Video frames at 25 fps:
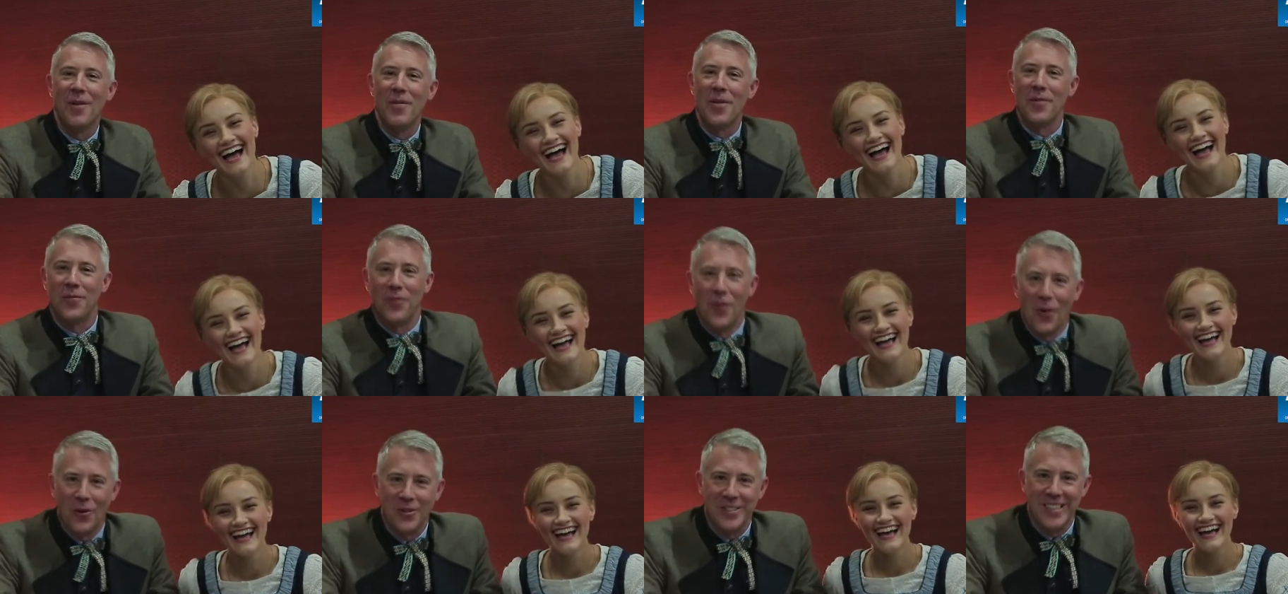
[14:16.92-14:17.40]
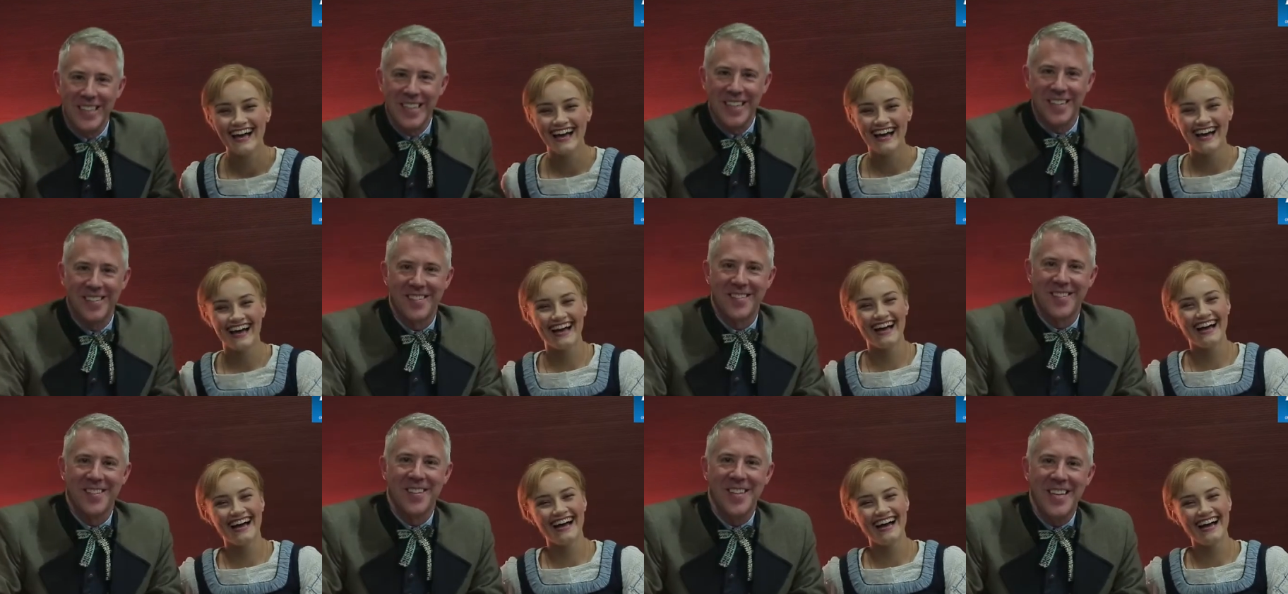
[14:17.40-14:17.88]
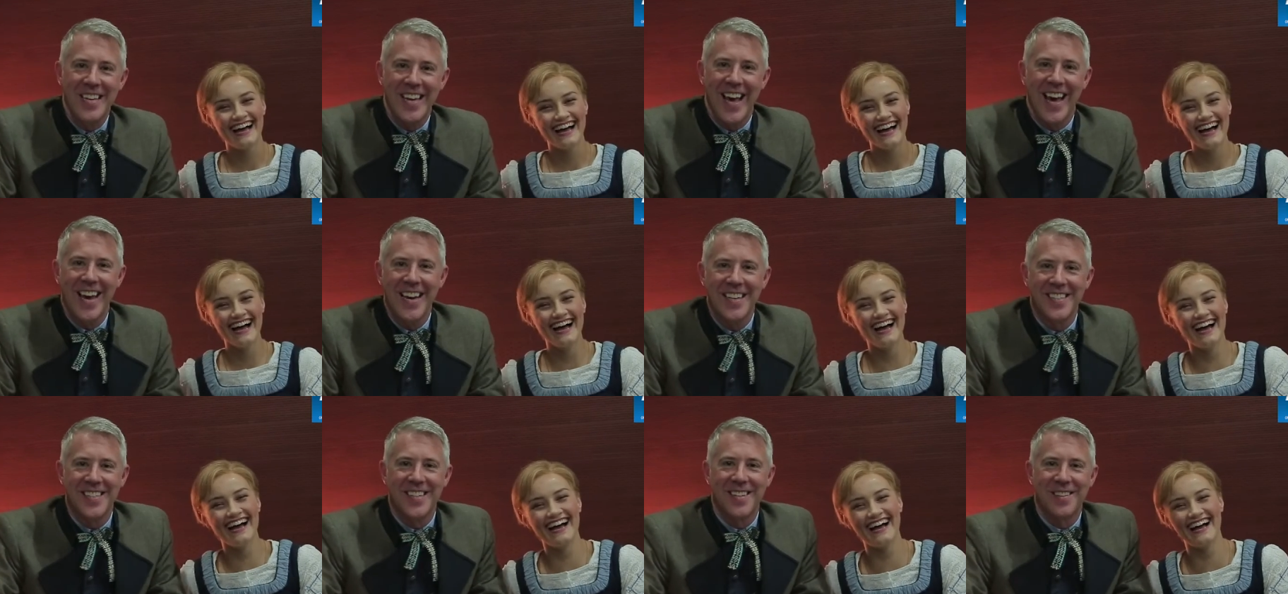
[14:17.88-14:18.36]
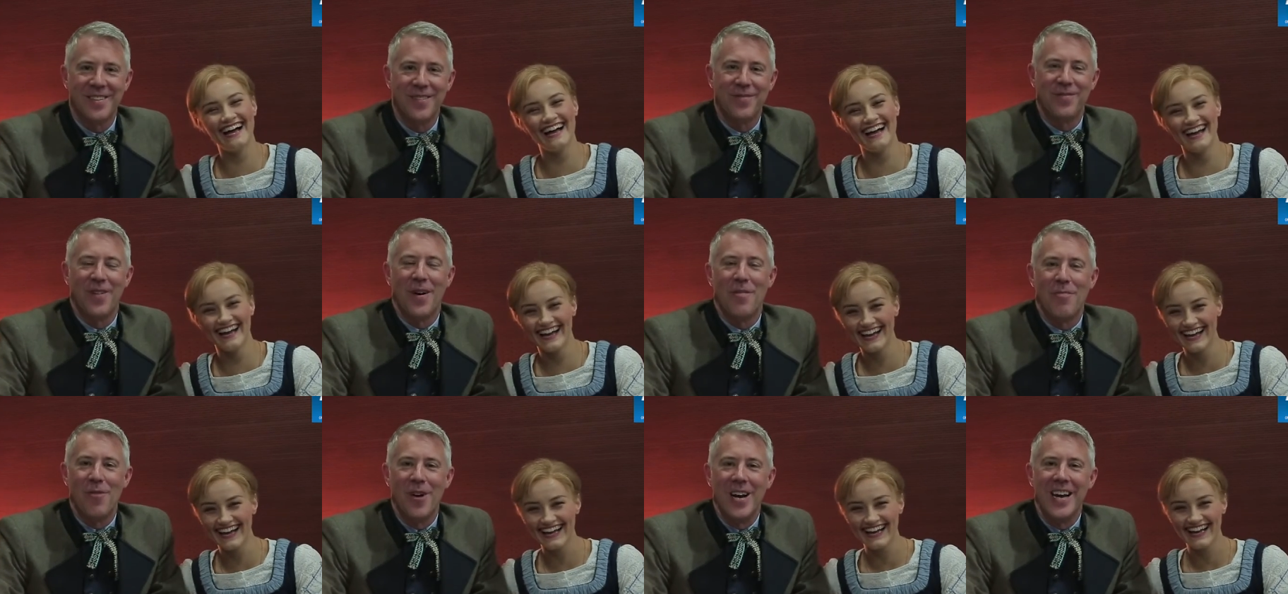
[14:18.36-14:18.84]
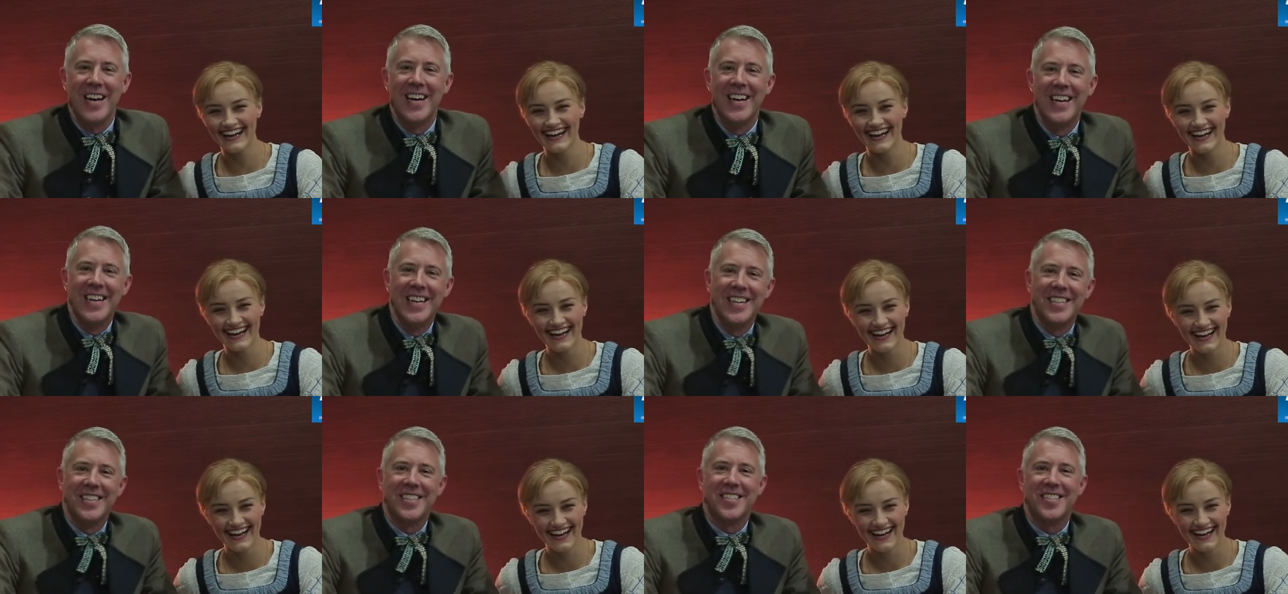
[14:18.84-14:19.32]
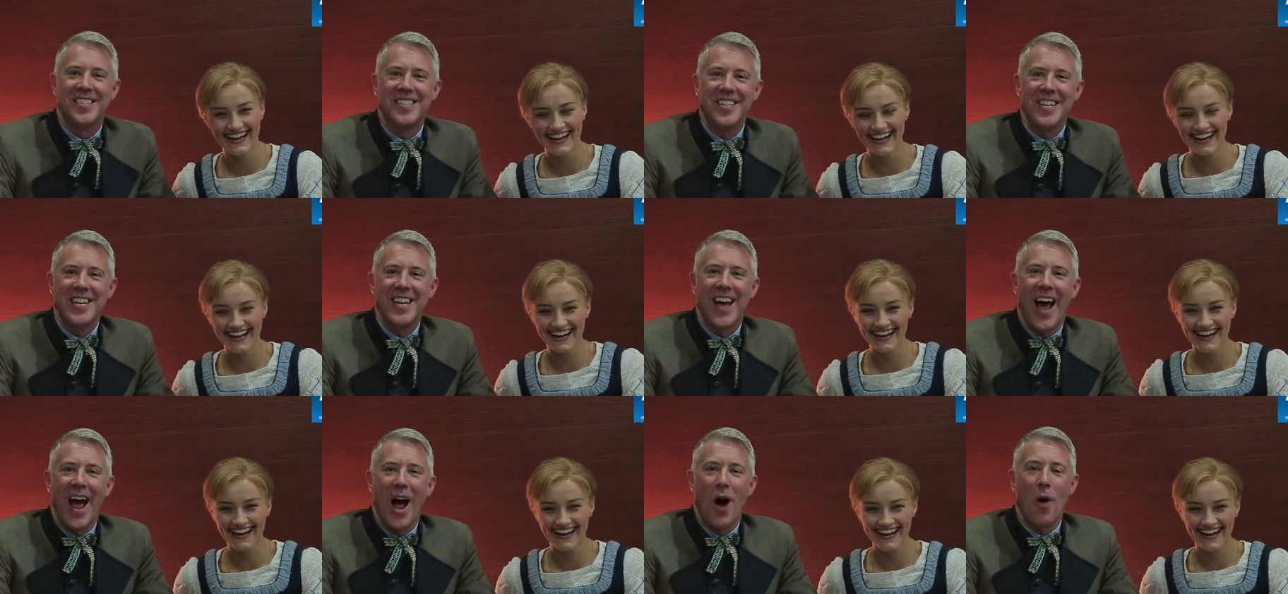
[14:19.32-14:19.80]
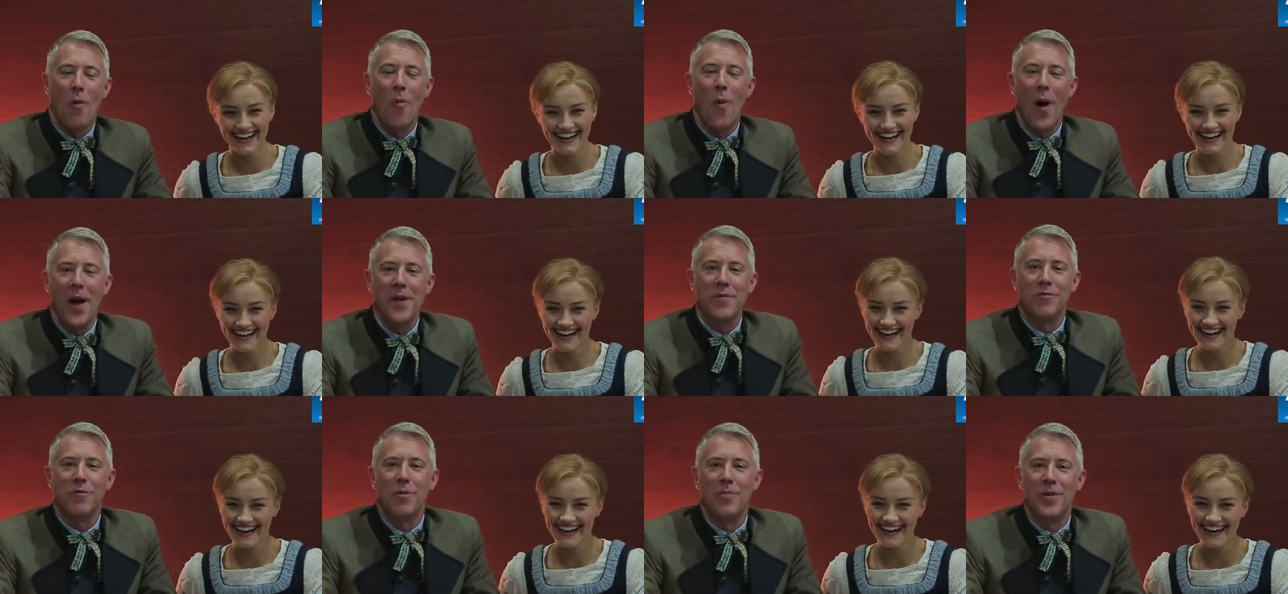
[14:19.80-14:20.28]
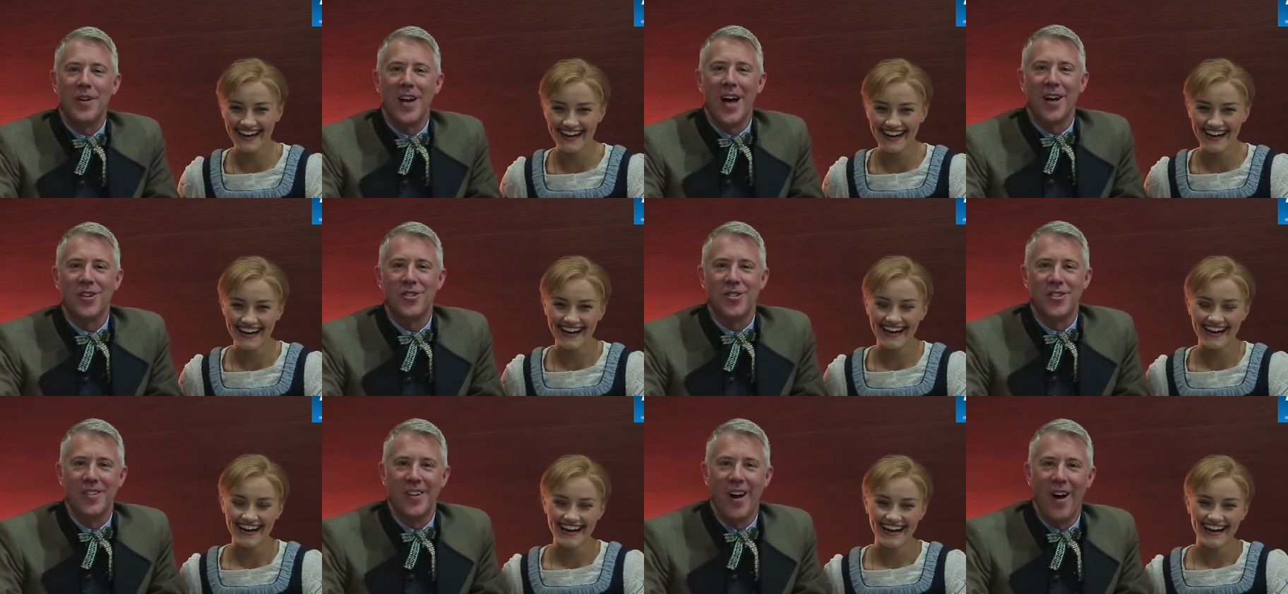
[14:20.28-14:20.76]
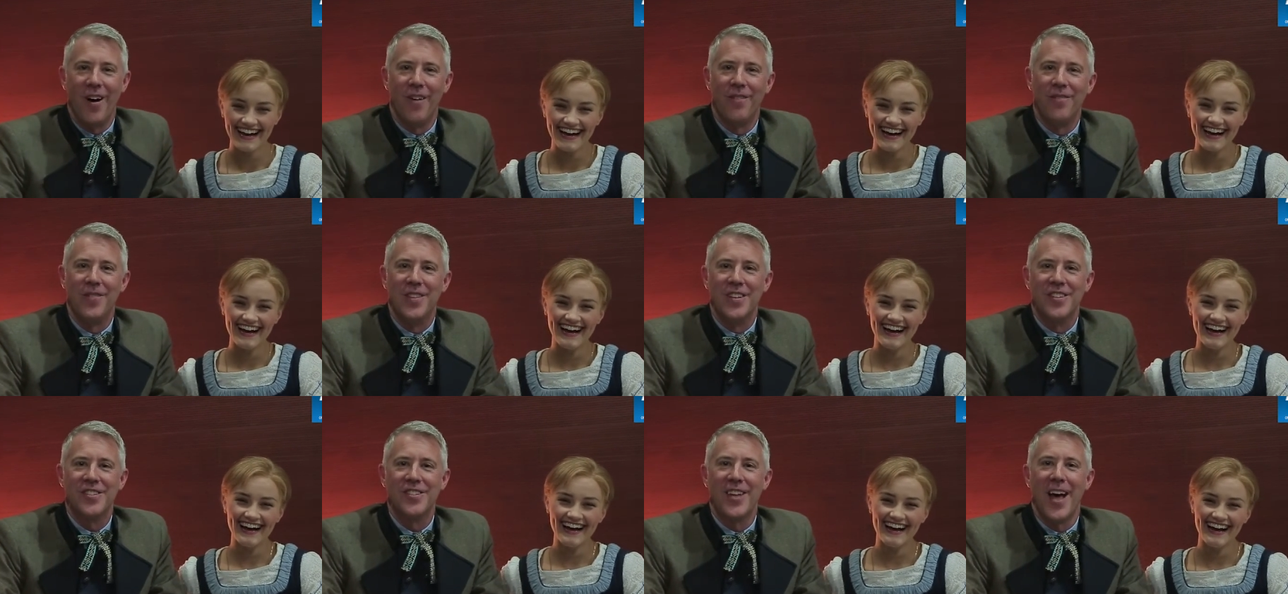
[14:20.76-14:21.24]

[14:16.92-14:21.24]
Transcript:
Speaker 1: From the 14th to the 18th of February to see our wonderful production of The